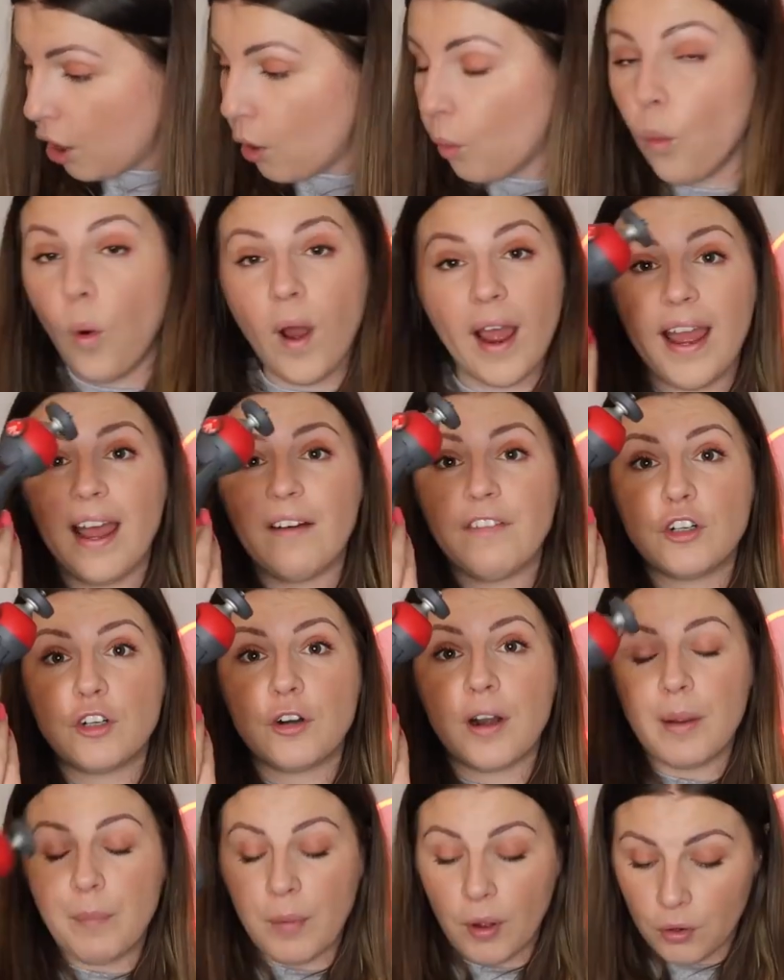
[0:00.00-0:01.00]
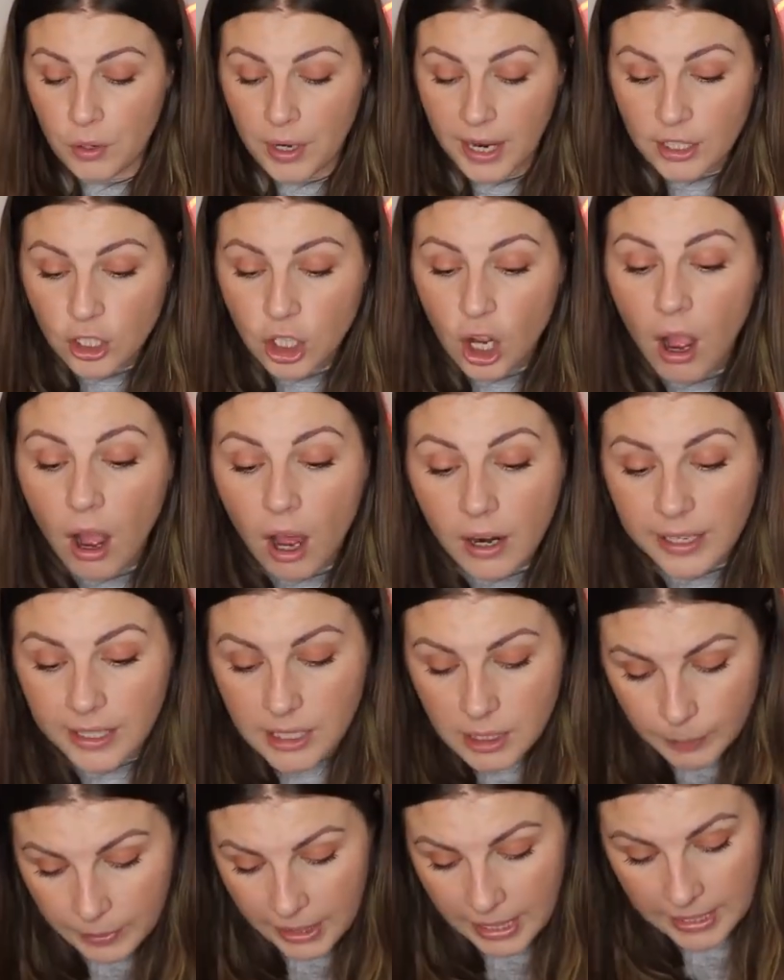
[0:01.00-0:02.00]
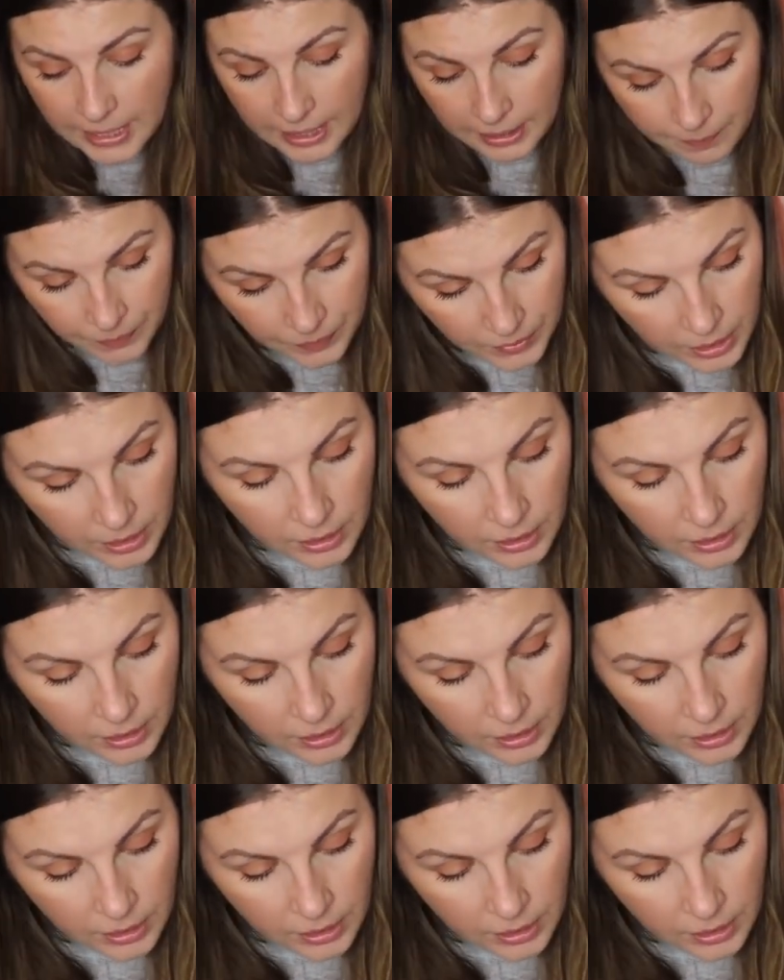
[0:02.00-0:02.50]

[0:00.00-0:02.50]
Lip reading: Why I have a tripod? I can't explain it.